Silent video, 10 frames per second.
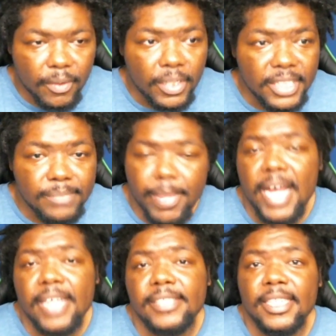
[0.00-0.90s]
or at least
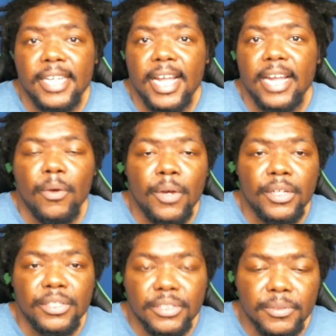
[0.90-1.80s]
pass the light
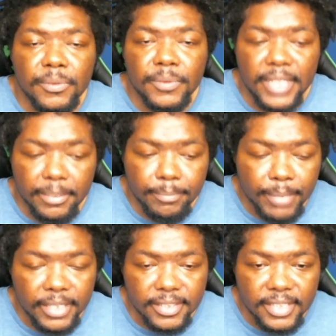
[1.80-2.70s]
on to said
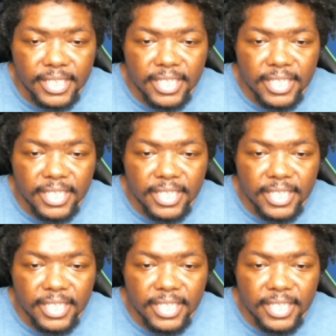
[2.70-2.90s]
Beast.